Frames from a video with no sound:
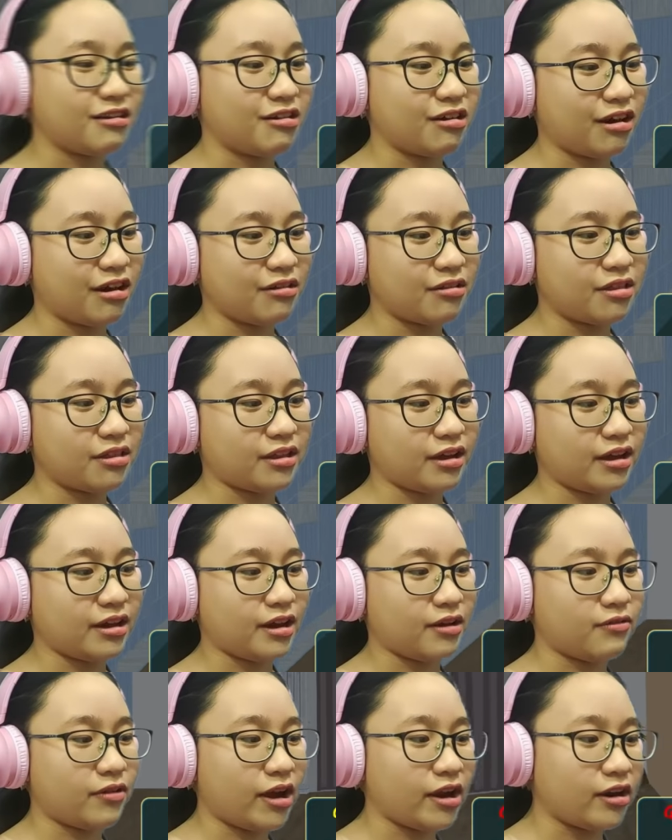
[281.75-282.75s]
Go
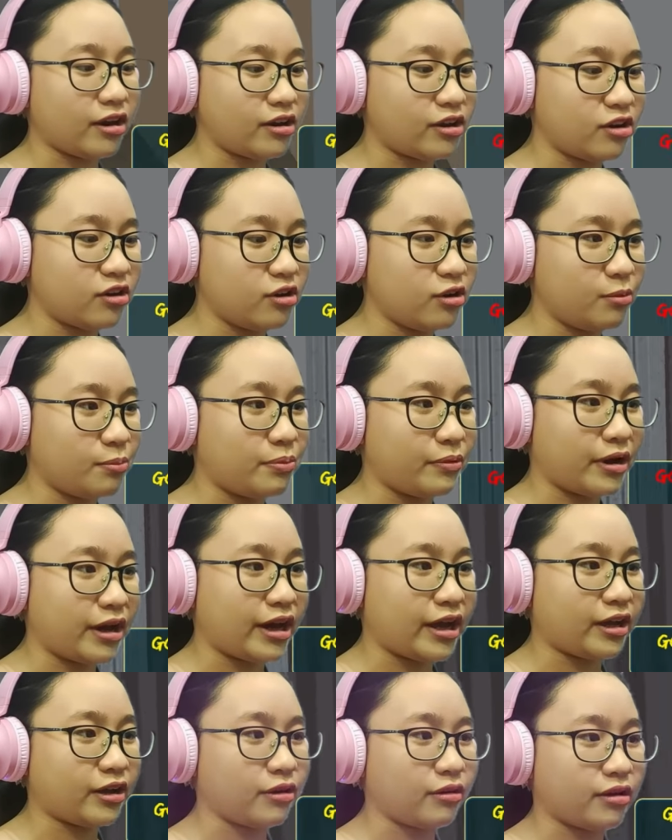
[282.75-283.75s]
outside and ride on your new
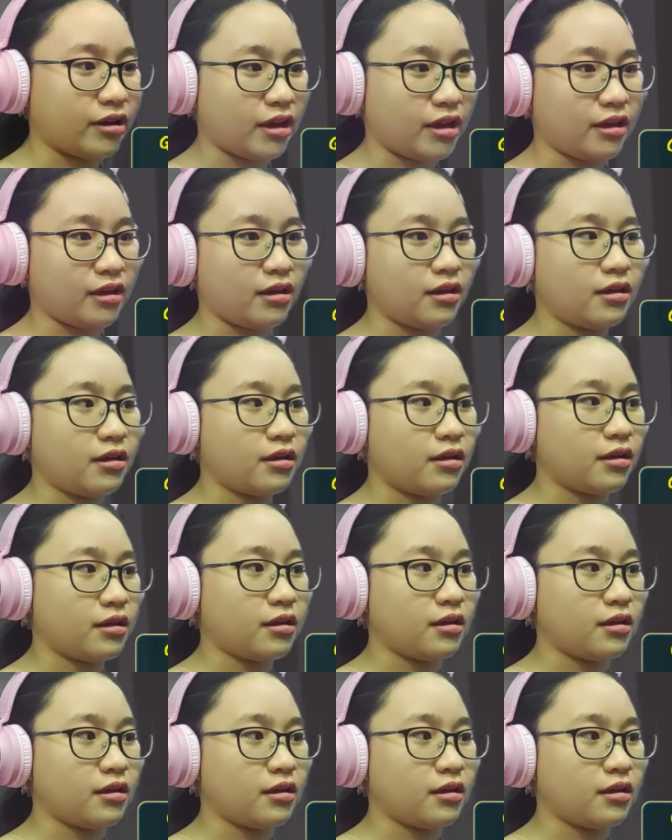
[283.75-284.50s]
bike. Hmm. Okay.